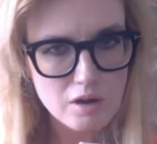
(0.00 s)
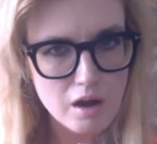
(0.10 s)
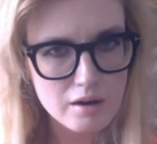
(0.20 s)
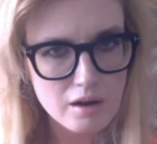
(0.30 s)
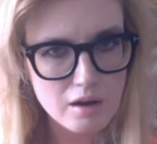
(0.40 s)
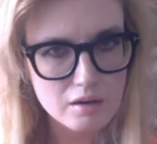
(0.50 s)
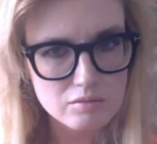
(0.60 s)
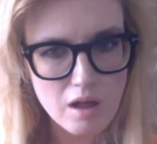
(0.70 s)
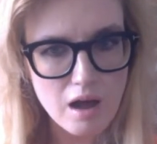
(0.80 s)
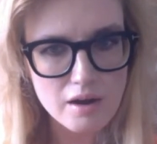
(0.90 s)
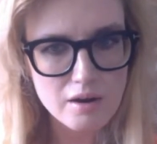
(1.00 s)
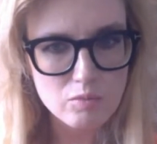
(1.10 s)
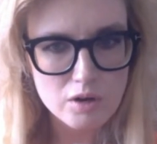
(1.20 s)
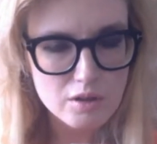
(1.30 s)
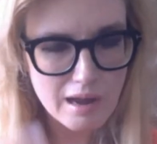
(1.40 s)
on a on a
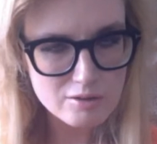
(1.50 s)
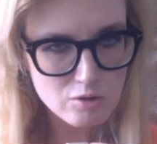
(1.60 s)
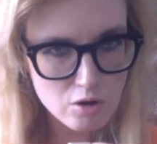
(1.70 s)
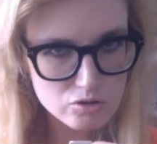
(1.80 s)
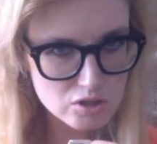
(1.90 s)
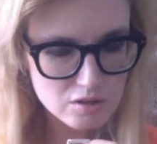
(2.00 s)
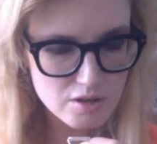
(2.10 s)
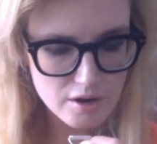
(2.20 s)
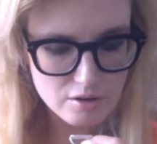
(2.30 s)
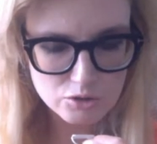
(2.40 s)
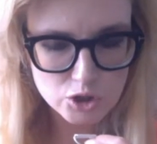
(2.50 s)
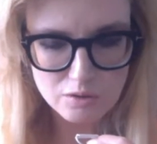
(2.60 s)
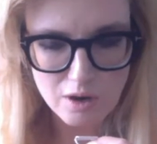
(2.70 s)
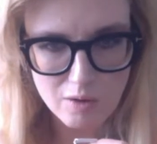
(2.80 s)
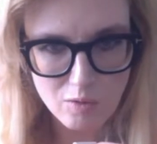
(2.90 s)
one of the I hosted their
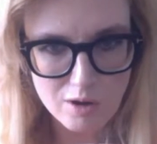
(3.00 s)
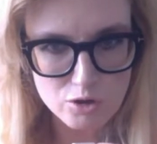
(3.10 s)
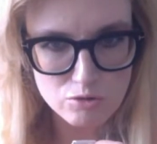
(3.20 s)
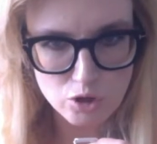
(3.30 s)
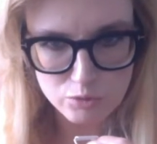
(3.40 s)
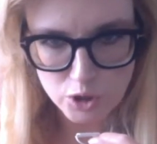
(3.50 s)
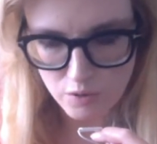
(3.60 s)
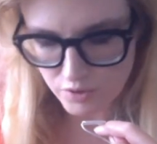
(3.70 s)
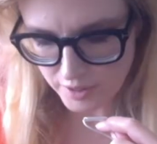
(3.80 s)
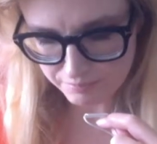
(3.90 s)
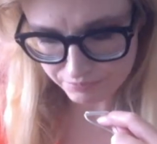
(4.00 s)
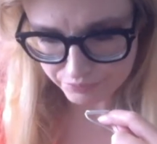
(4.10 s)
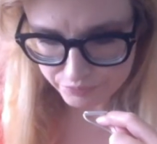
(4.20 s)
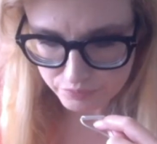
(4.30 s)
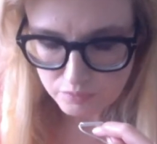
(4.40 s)
uh, a YouTube show for them,
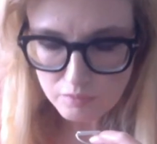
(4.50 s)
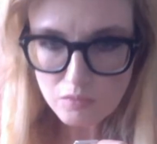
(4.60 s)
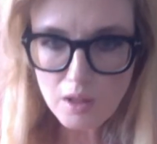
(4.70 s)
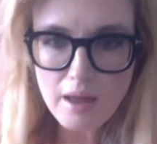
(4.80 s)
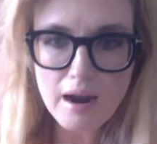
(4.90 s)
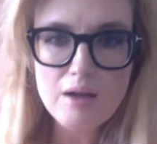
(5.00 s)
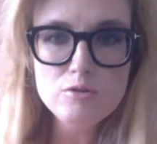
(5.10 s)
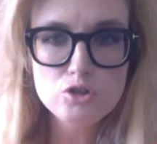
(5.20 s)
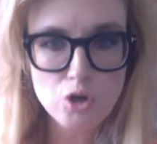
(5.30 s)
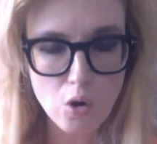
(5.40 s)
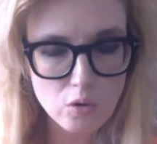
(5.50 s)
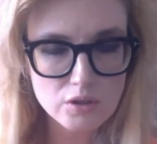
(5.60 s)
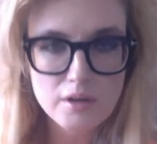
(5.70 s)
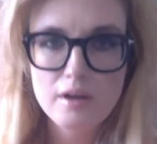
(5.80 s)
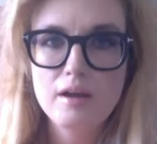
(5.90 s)
and I was
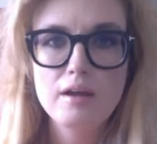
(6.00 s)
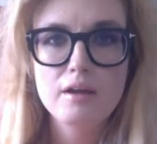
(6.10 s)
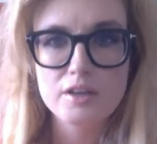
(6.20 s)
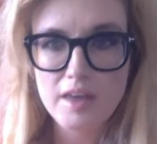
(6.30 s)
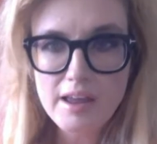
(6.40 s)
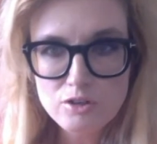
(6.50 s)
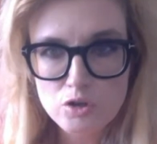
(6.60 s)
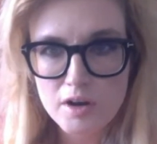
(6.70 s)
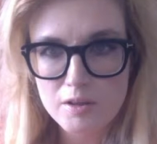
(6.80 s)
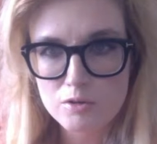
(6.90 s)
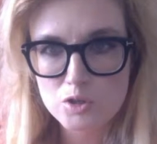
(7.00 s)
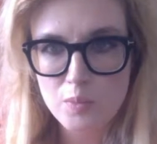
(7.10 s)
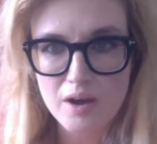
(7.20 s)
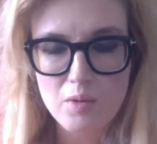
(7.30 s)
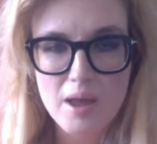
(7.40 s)
told you can't do anything with
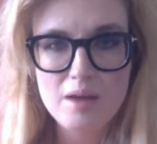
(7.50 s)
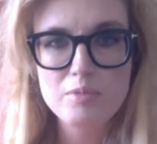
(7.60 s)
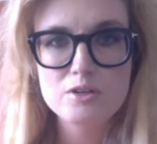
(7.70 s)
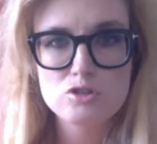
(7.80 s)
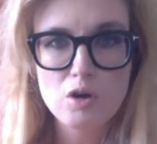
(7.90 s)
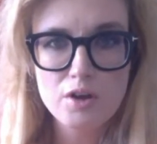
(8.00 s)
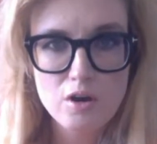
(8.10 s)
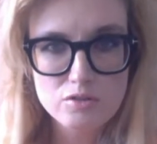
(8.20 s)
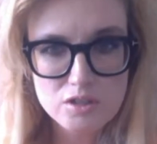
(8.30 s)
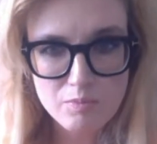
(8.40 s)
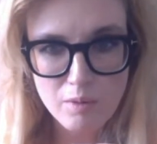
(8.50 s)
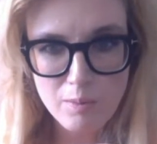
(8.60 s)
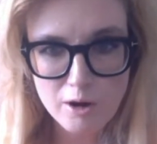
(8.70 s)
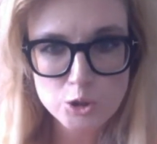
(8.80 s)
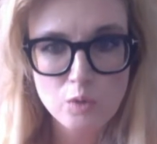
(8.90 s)
Spider-Man because Sony owns the
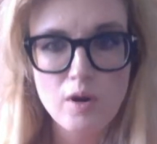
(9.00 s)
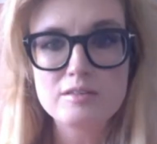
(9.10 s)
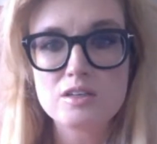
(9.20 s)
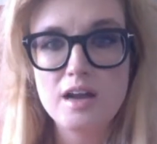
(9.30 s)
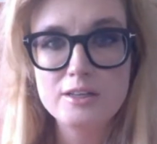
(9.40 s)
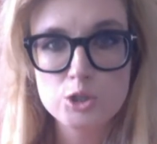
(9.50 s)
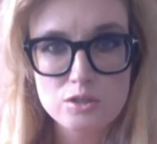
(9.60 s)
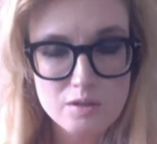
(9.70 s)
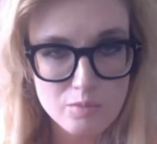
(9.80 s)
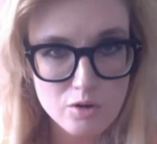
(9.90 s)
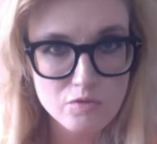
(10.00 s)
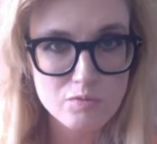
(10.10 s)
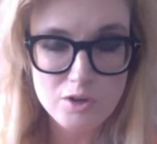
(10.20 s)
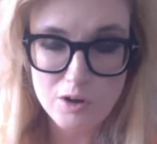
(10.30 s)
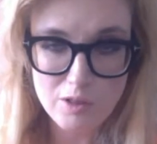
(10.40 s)
partial rights to not just the
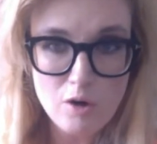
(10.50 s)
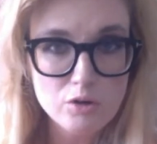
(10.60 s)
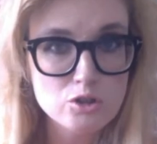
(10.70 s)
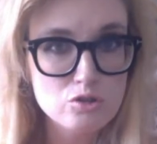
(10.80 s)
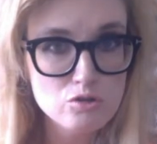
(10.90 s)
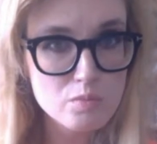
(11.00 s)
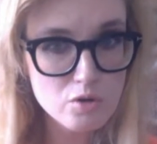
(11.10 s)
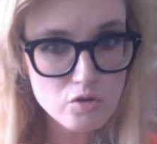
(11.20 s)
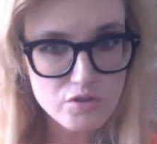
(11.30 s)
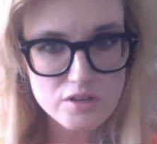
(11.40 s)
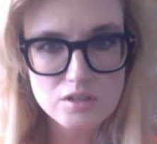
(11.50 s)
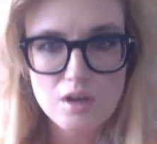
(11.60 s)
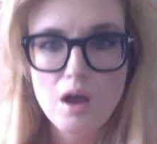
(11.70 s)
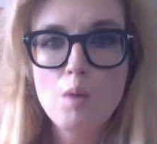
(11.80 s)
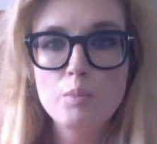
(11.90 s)
you know they don't just do the movies,
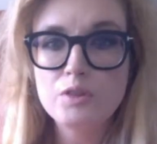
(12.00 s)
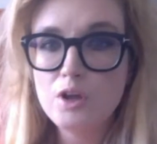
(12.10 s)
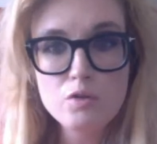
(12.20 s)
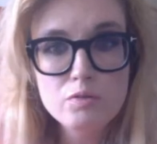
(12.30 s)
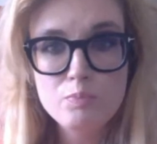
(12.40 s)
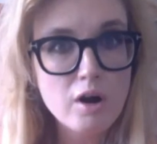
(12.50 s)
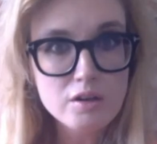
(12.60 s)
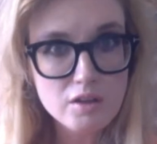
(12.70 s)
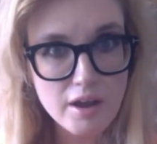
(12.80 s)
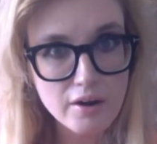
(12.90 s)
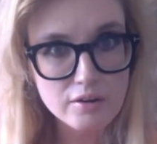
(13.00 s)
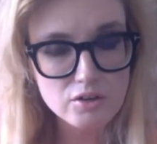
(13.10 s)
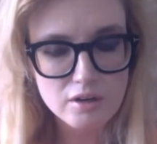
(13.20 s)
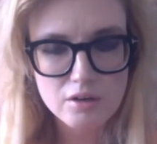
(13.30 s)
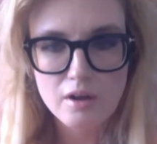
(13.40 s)
but they own part of the
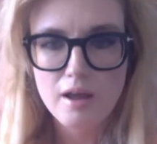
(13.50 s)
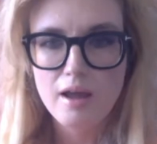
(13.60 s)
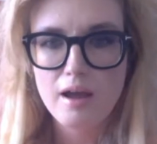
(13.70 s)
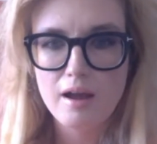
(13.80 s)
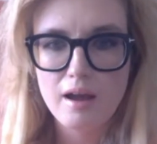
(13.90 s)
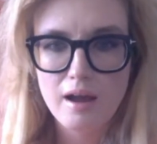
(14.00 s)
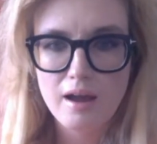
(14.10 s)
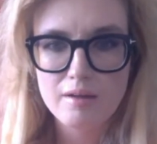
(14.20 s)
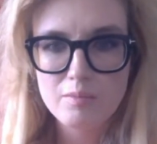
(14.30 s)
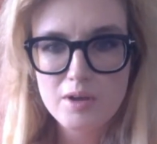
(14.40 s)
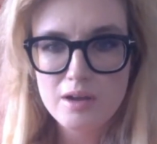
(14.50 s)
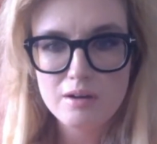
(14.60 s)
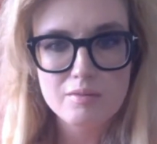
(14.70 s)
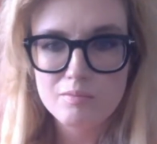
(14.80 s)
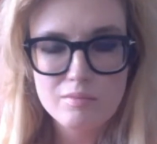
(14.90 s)
character. Uh, I mean,